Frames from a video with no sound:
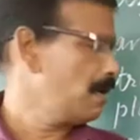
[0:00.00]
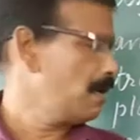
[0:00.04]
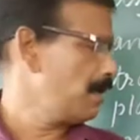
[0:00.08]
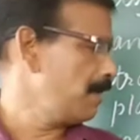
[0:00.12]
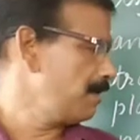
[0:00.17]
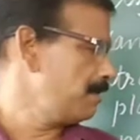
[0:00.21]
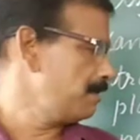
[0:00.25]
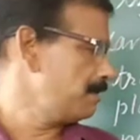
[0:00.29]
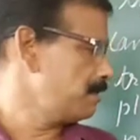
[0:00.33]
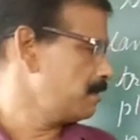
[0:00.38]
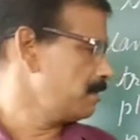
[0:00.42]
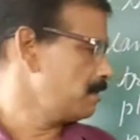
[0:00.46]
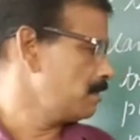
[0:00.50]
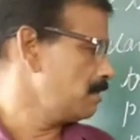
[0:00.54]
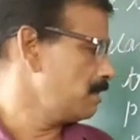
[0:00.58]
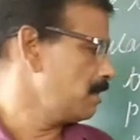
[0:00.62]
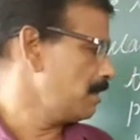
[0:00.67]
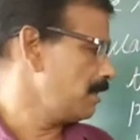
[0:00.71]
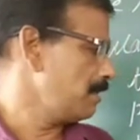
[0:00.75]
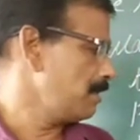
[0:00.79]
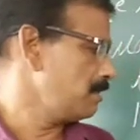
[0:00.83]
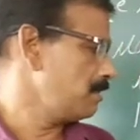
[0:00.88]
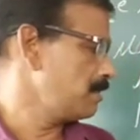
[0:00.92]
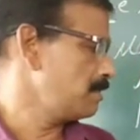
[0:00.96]

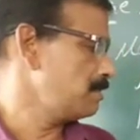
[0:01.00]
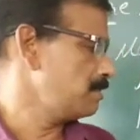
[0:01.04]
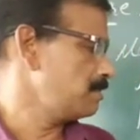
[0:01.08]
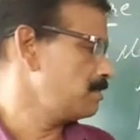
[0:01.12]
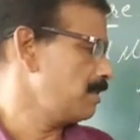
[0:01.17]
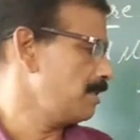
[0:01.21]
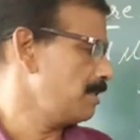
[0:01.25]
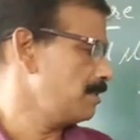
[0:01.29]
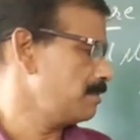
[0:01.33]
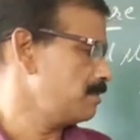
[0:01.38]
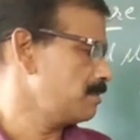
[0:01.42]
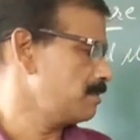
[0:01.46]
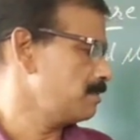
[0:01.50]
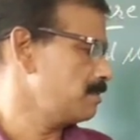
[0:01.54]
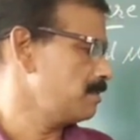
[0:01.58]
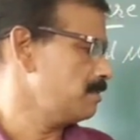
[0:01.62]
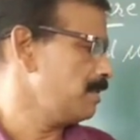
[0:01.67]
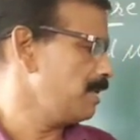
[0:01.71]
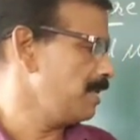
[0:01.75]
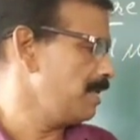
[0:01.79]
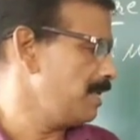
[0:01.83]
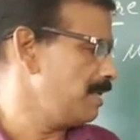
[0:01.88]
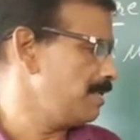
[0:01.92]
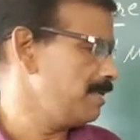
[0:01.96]
And another is
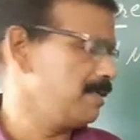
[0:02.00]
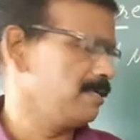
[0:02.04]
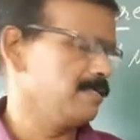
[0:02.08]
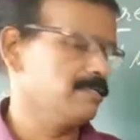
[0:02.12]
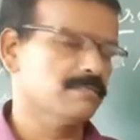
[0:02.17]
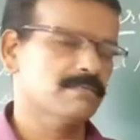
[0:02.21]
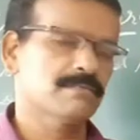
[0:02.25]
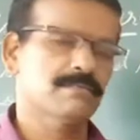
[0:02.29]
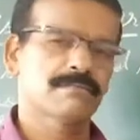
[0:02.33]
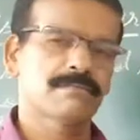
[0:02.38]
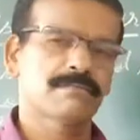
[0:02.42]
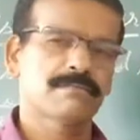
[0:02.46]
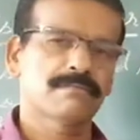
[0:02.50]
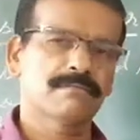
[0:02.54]
that the areas